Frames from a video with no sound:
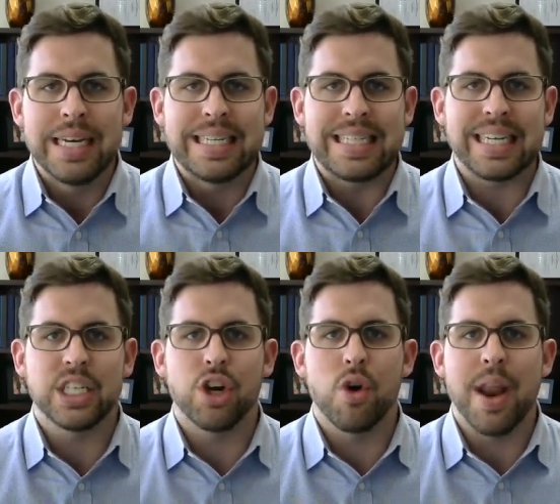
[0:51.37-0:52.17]

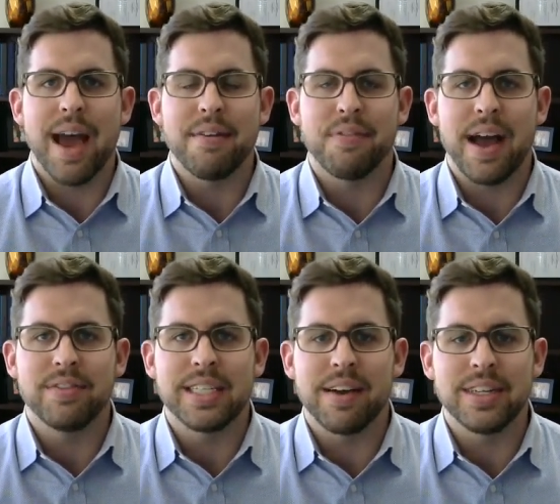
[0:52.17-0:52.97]
609
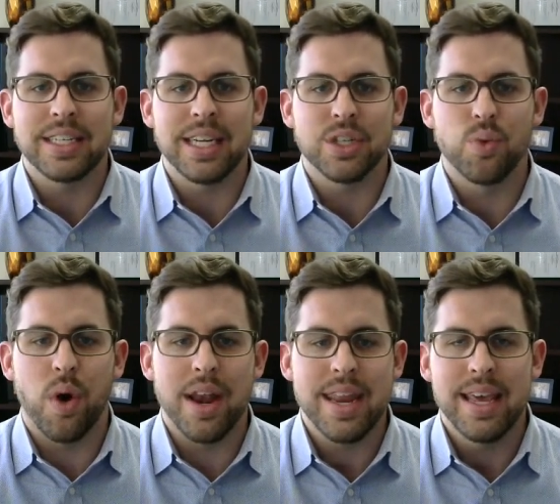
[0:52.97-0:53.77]

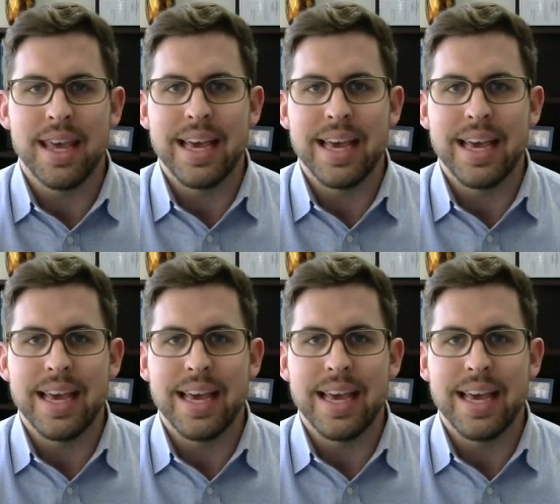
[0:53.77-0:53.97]
5761